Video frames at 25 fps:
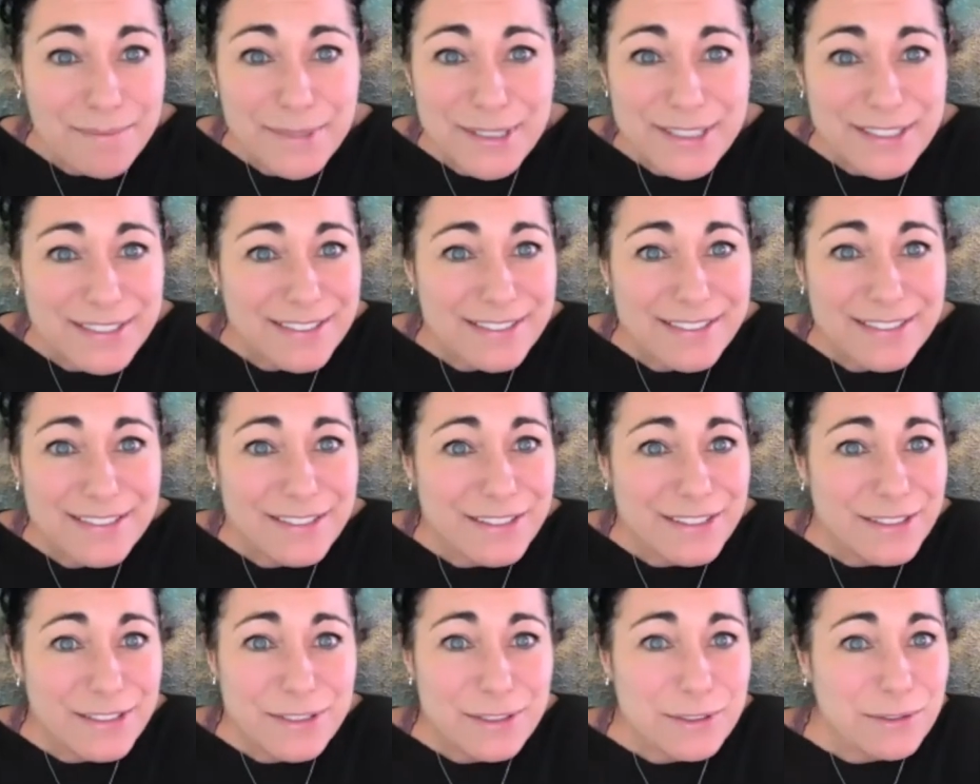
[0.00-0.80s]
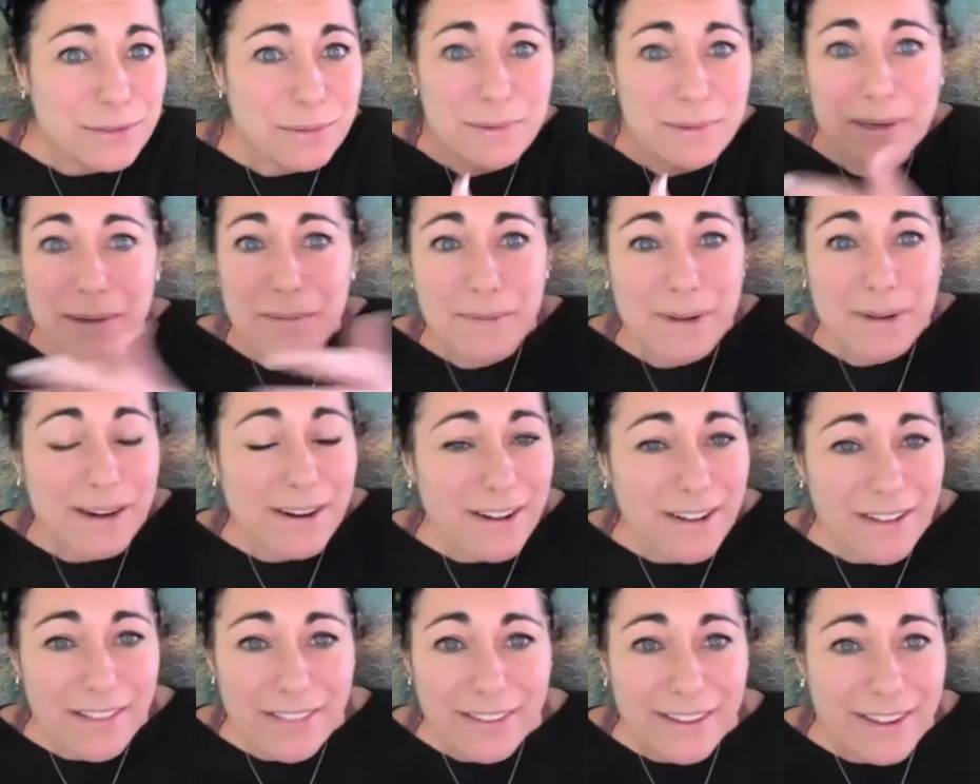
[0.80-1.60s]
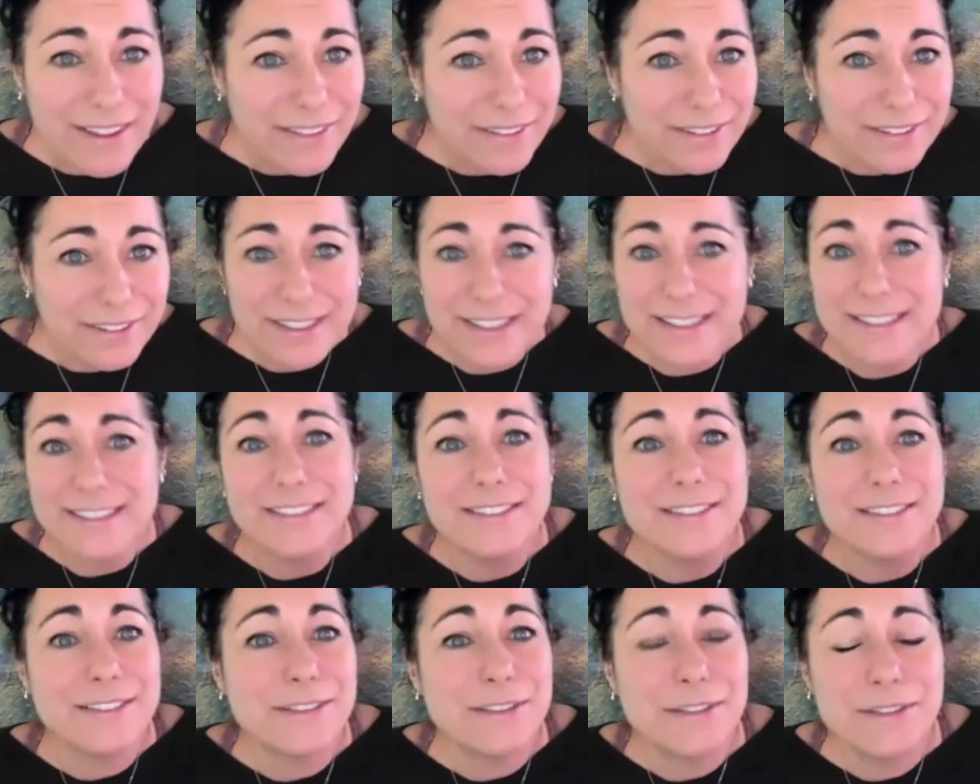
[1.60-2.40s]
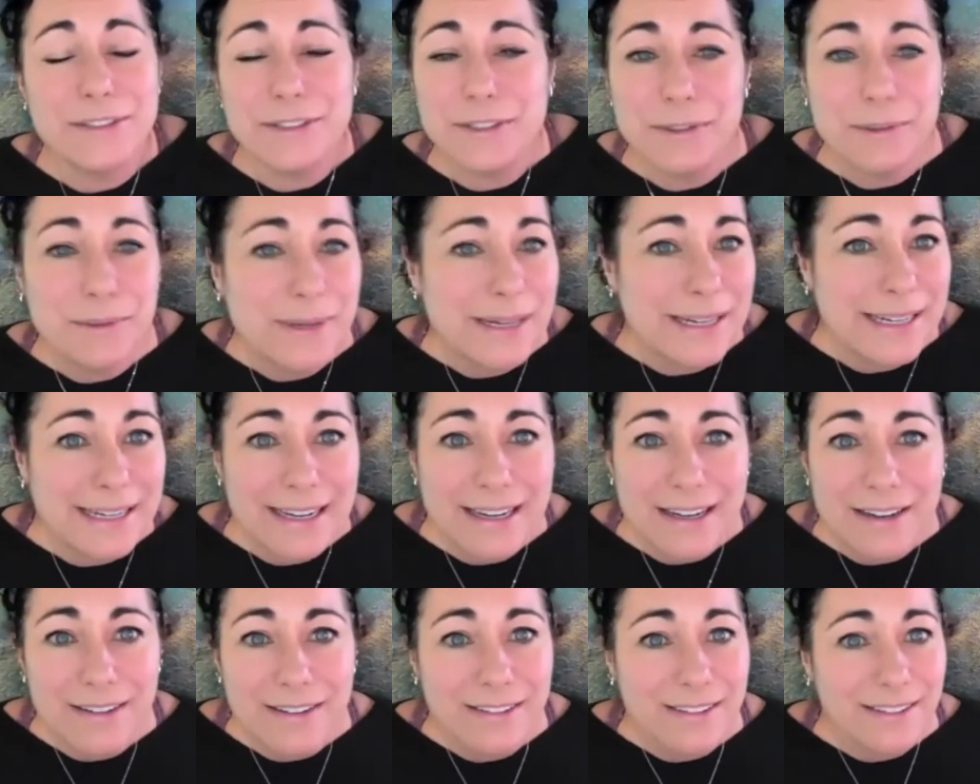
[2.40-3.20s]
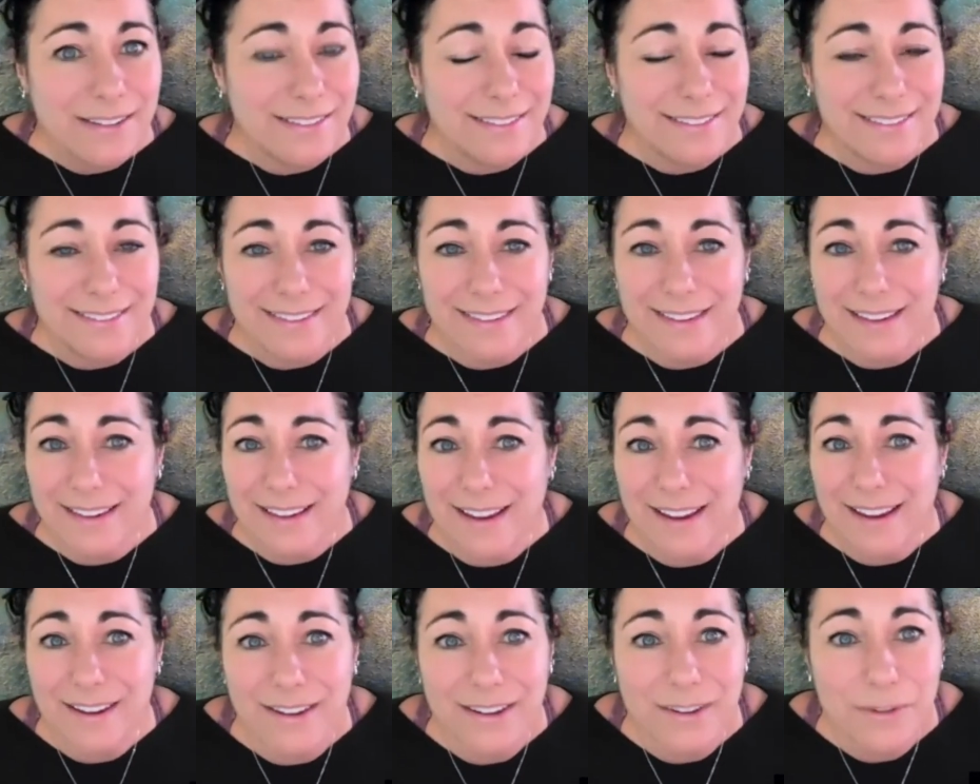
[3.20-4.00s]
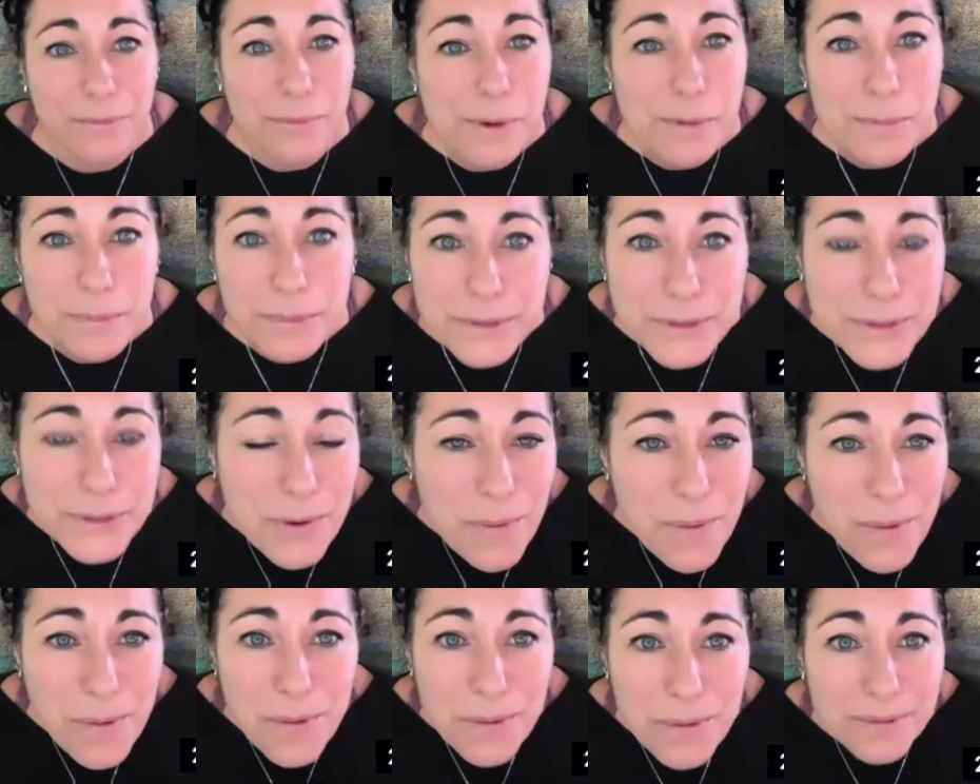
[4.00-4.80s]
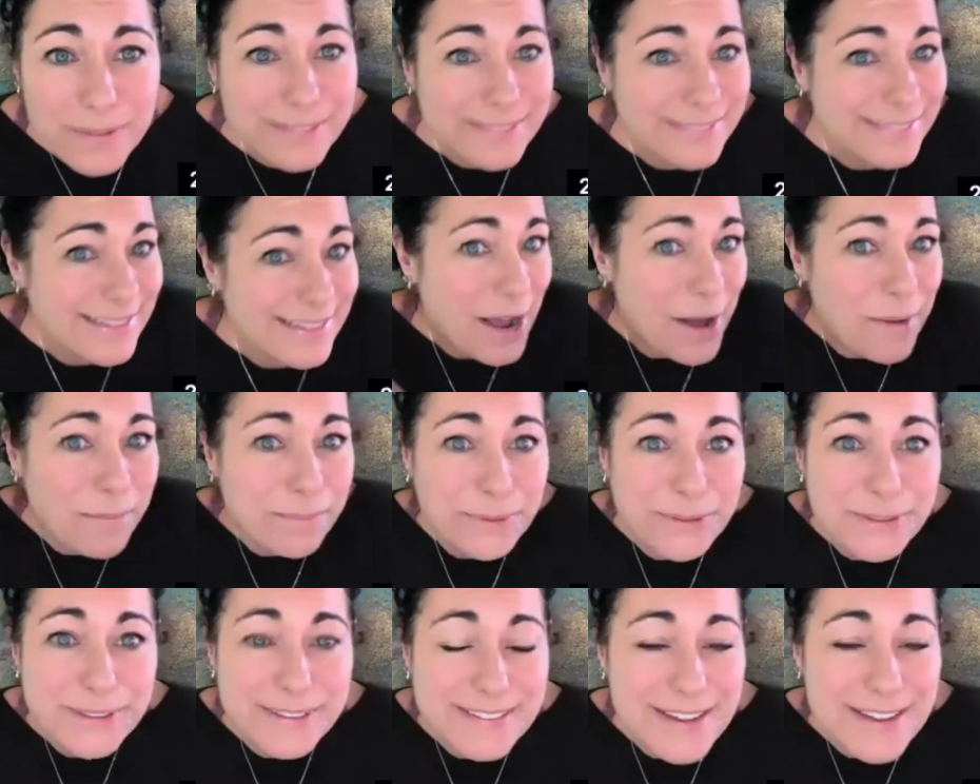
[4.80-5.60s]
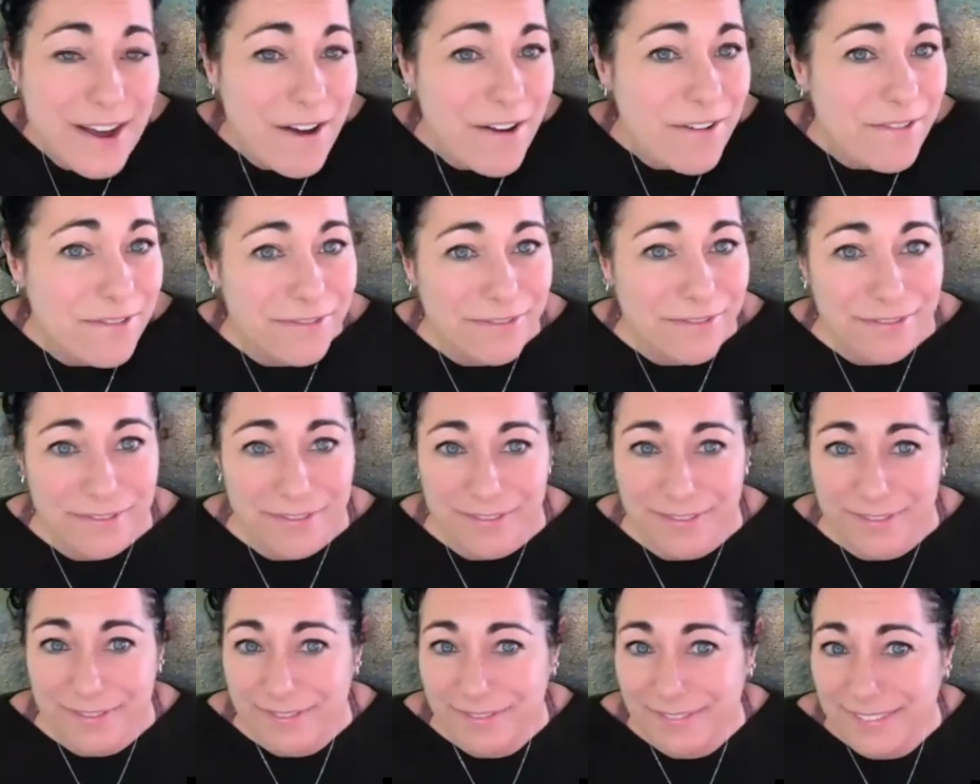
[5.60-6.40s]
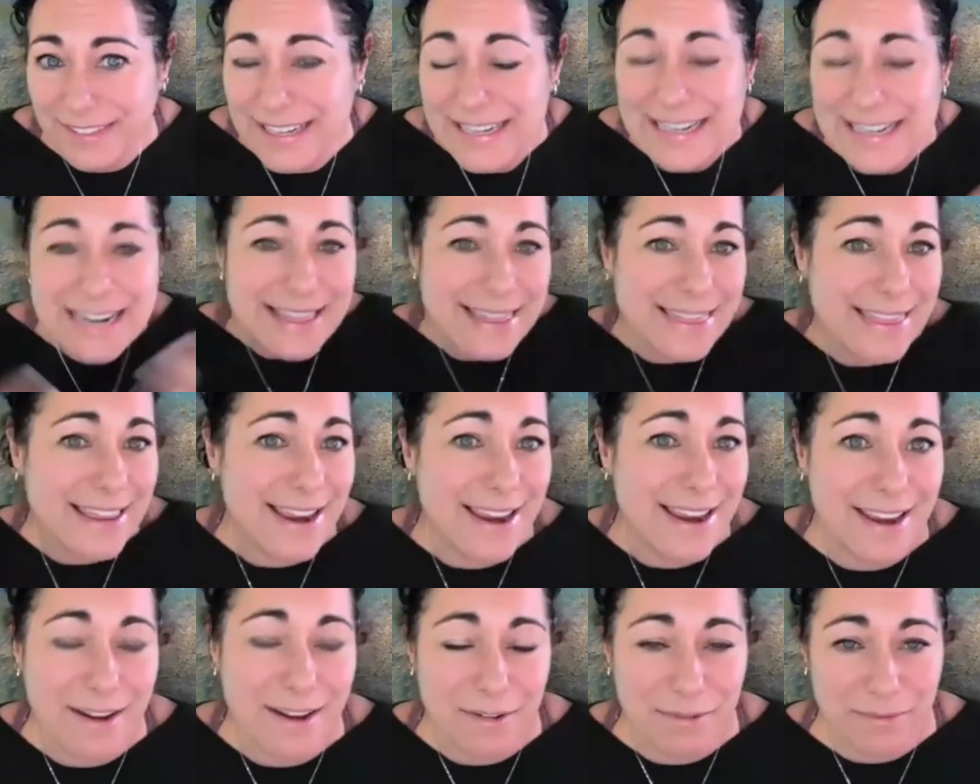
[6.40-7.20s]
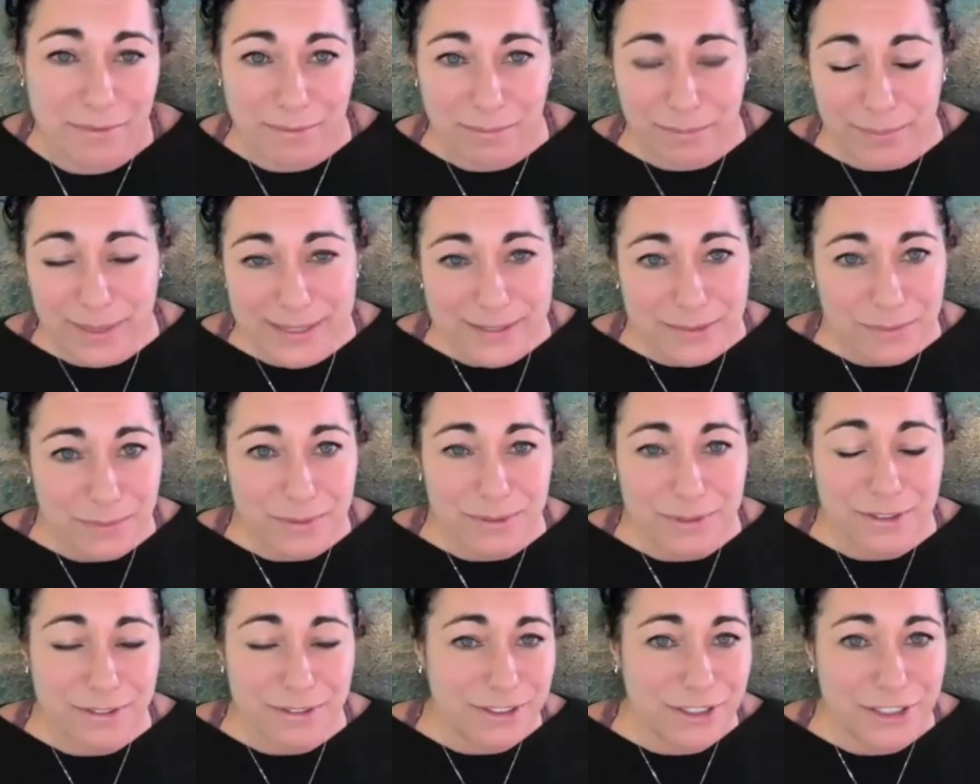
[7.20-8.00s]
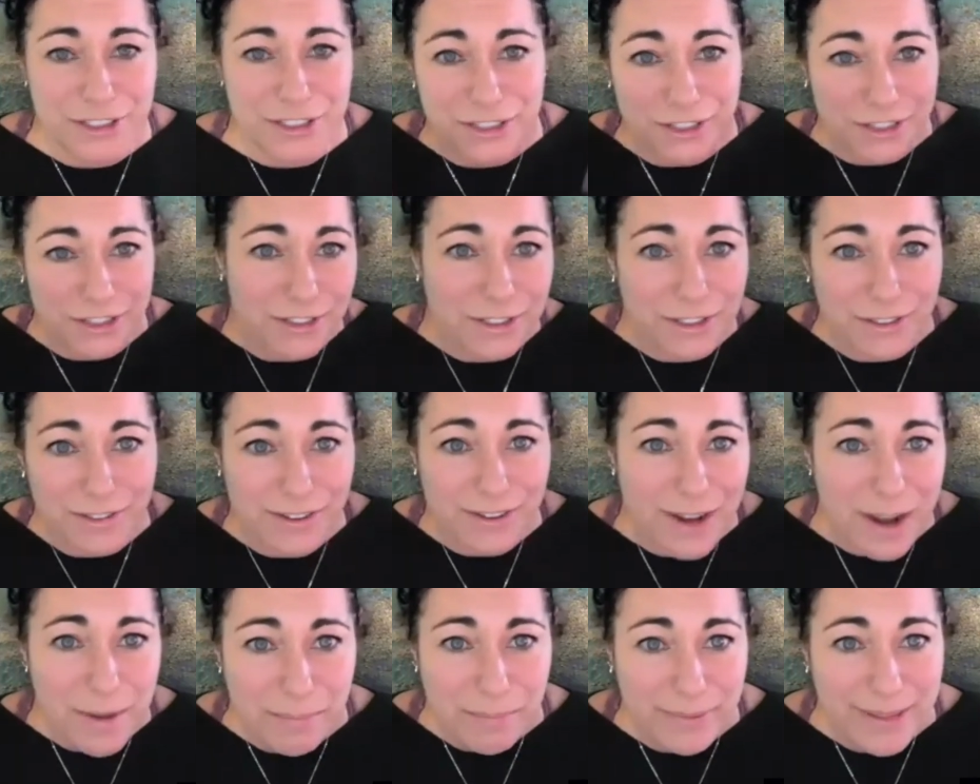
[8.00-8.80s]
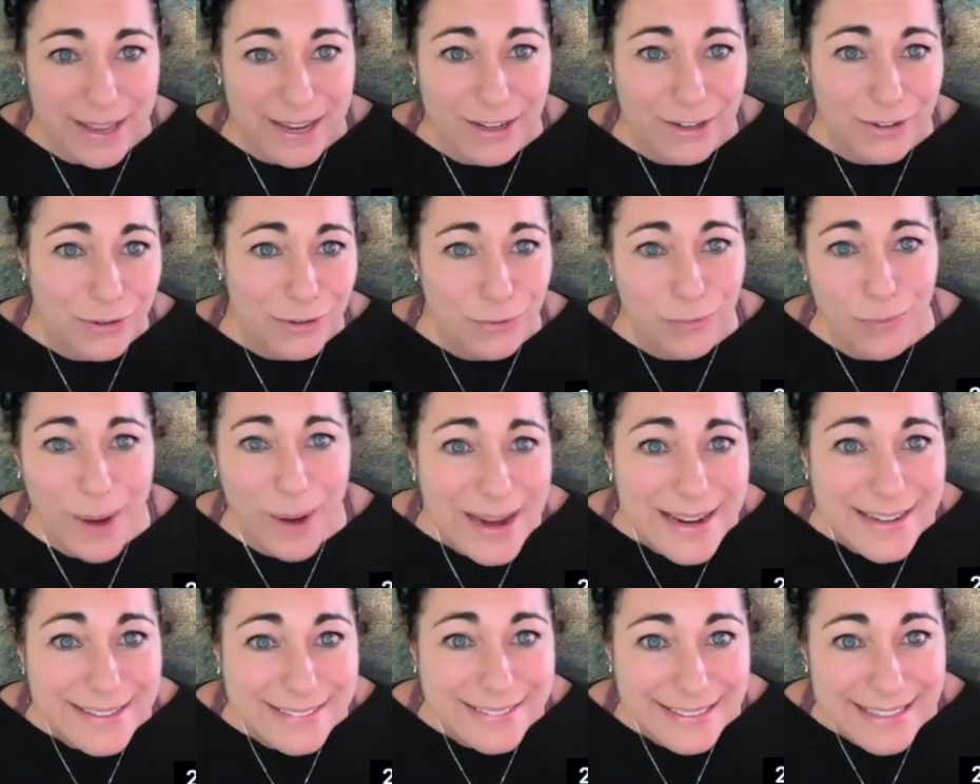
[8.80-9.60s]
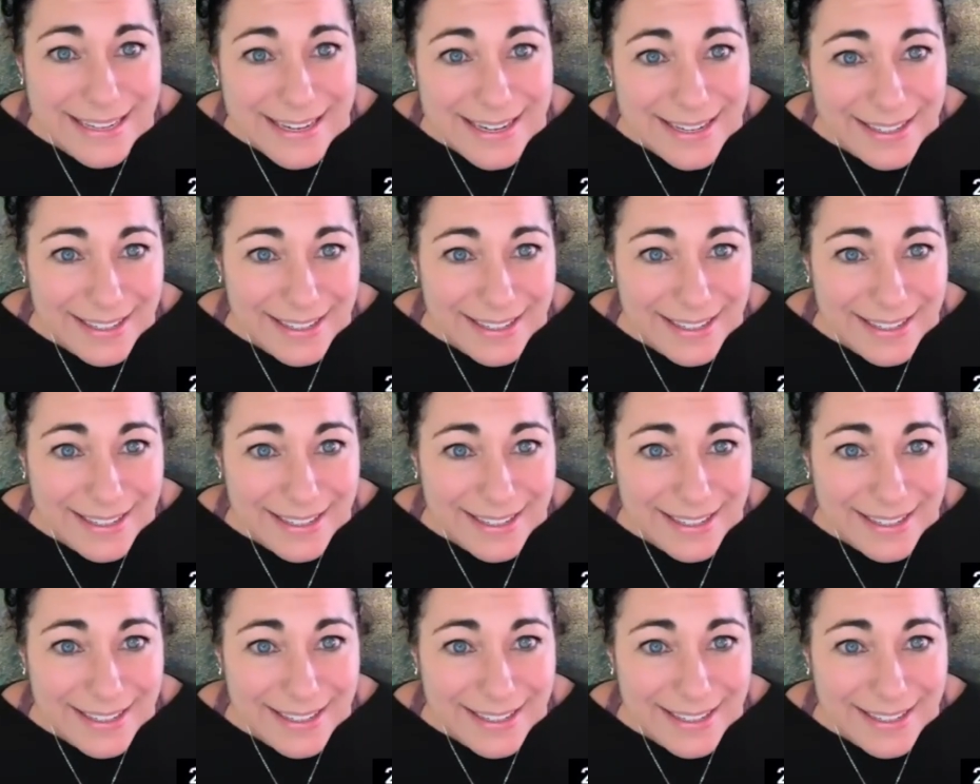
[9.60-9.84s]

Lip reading: just doing what all the other cousins are doing. And we were told, help yourself, anything. Plus, we're sugared up like crazy.